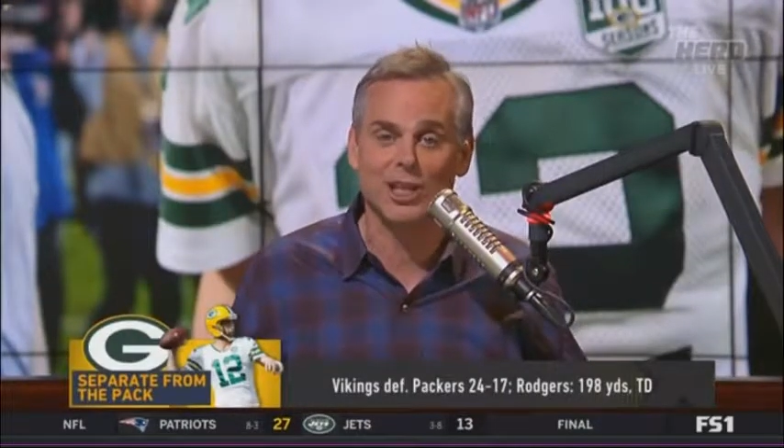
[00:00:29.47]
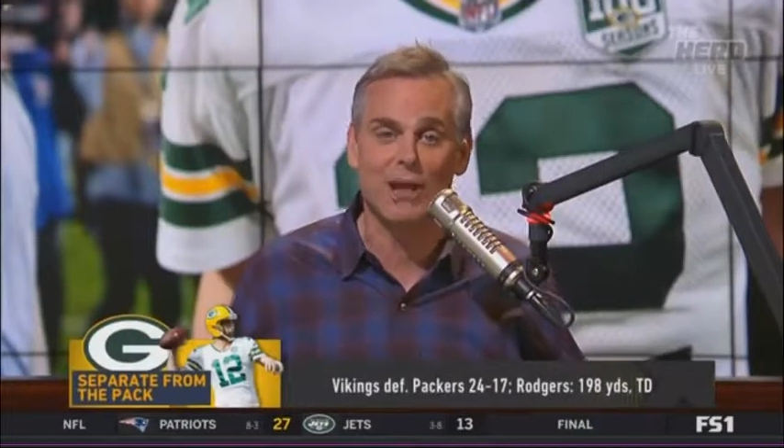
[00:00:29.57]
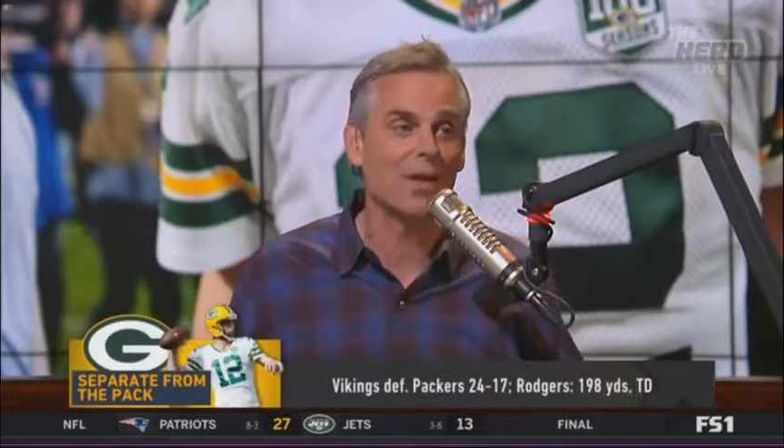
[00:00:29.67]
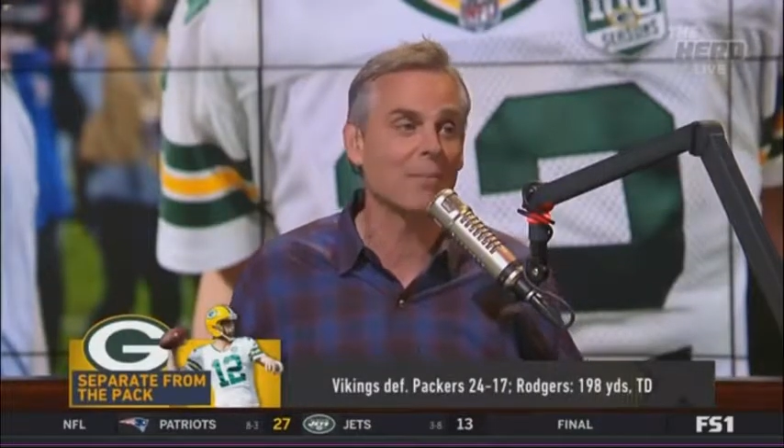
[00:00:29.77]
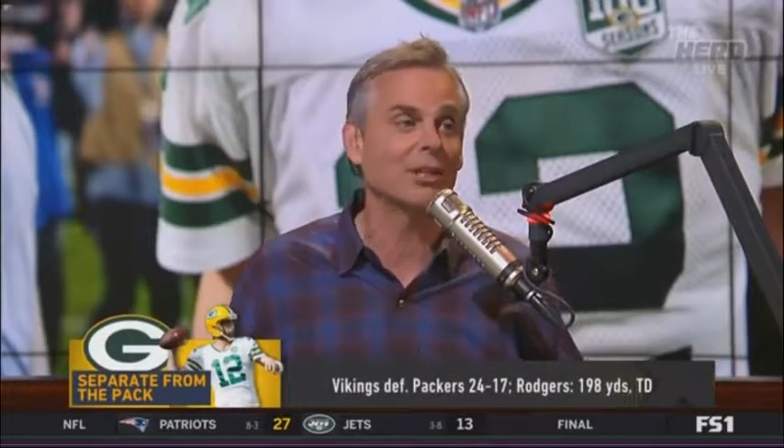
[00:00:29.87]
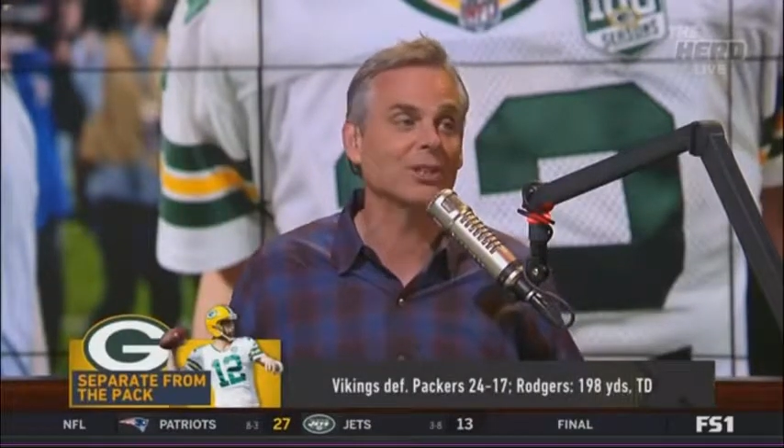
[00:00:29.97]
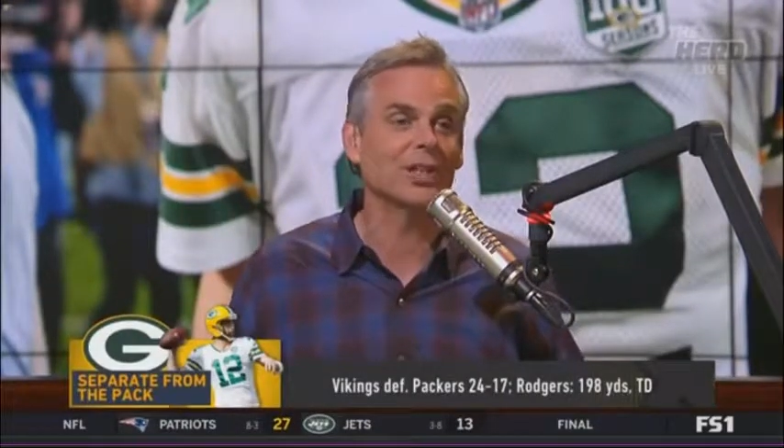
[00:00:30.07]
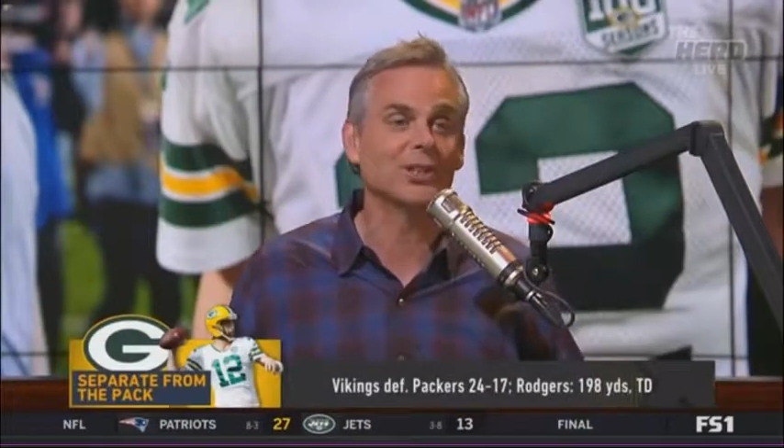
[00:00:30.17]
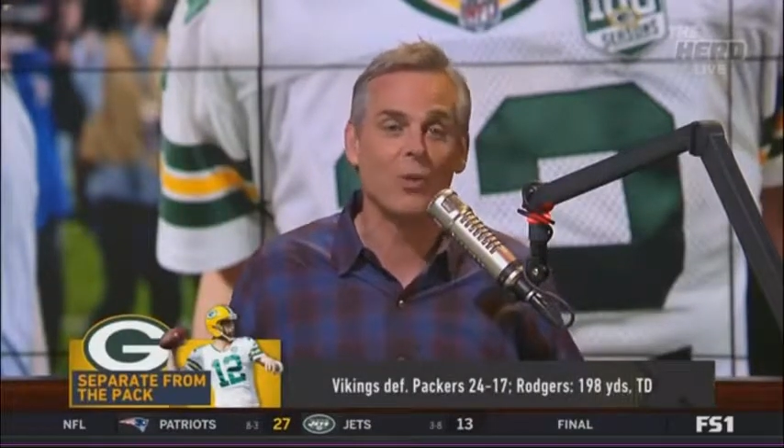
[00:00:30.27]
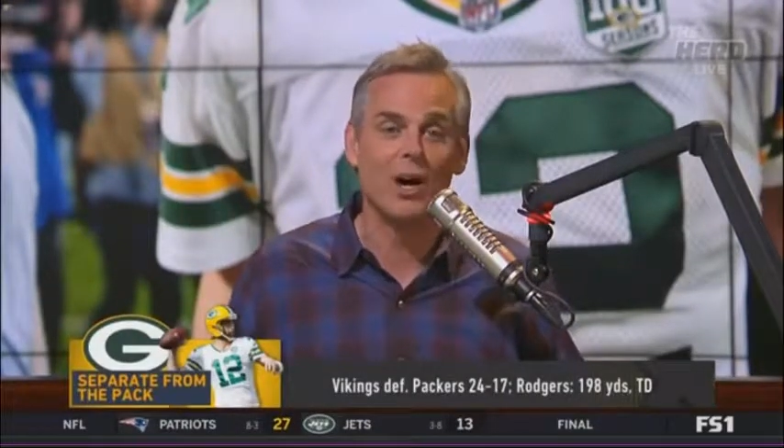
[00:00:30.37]
I think
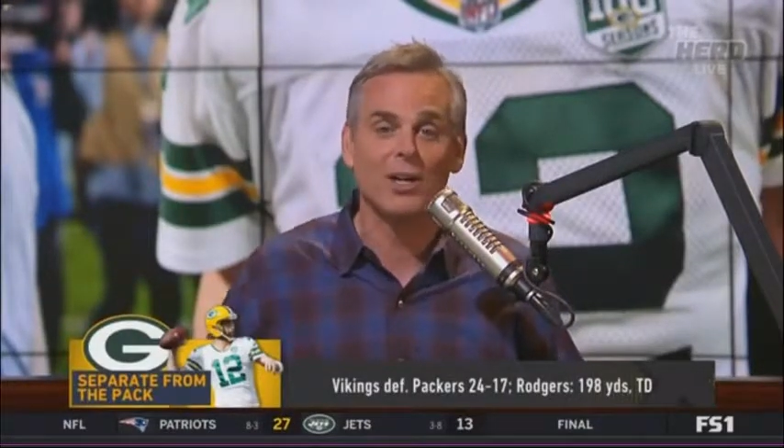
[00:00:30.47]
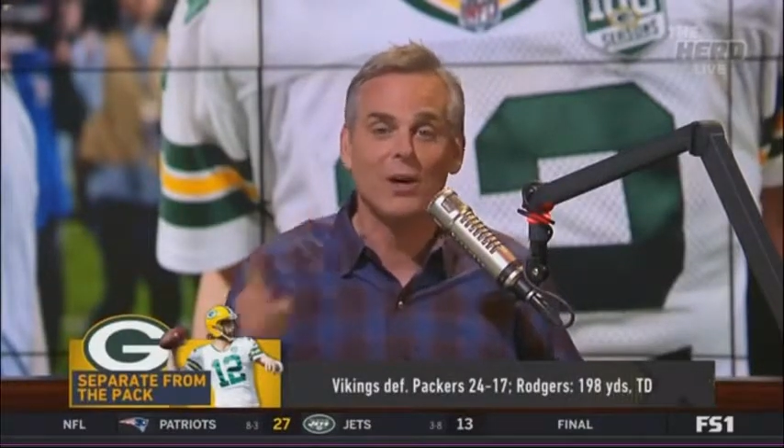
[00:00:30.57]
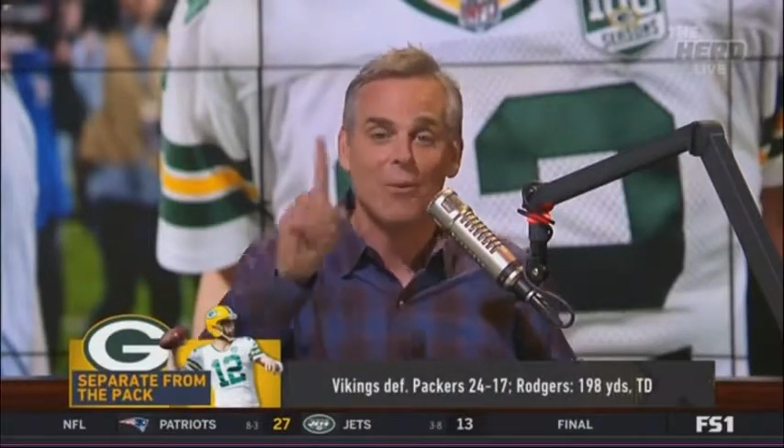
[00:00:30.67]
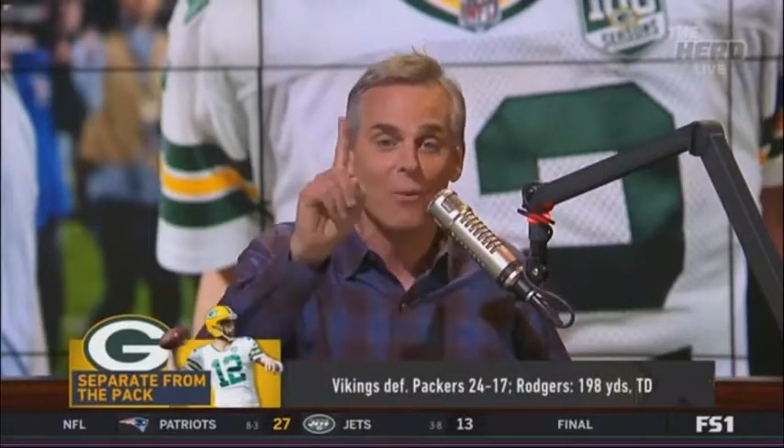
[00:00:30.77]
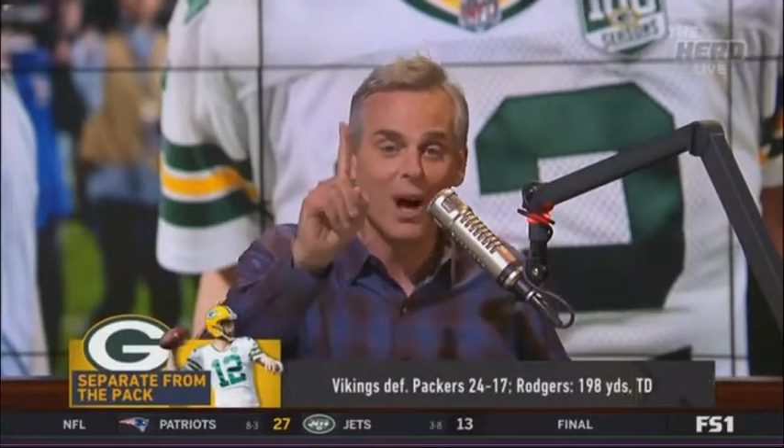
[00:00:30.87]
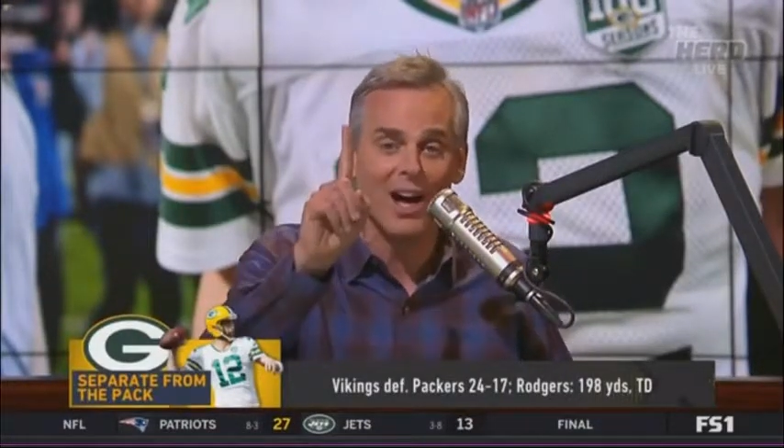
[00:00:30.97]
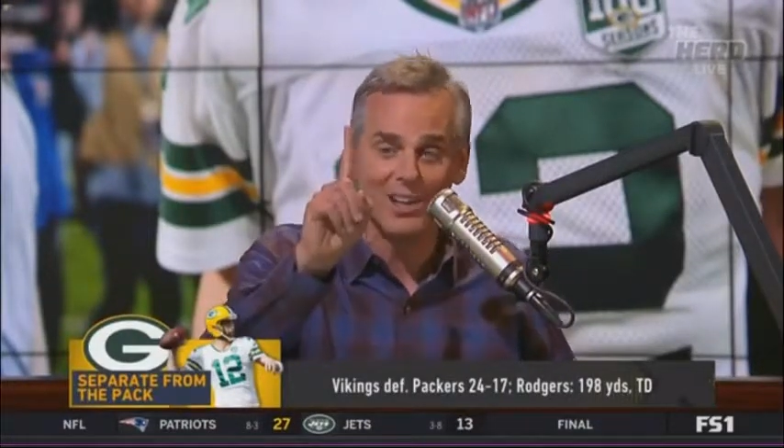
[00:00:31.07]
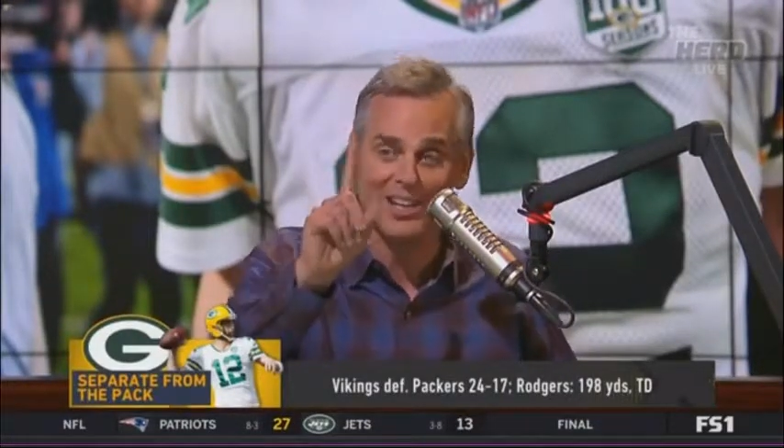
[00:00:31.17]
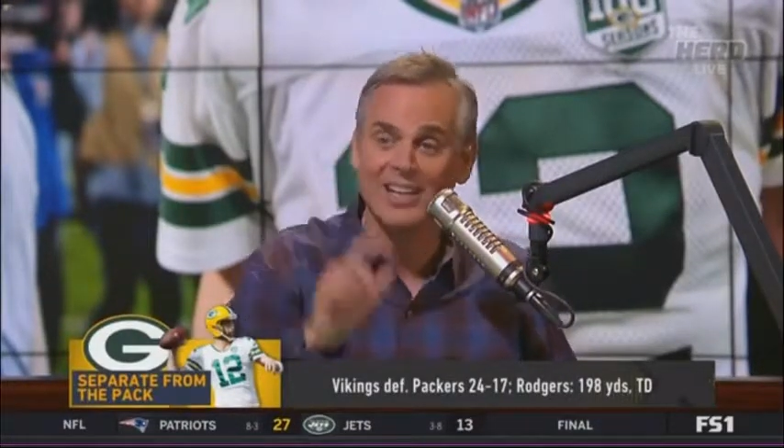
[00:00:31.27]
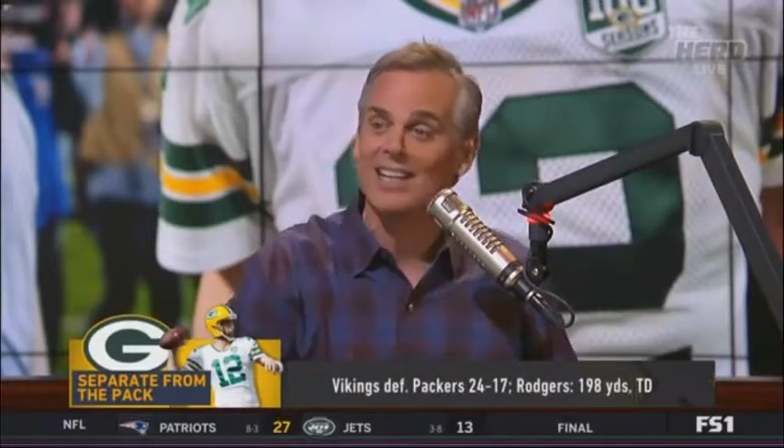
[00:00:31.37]
Michigan's won one.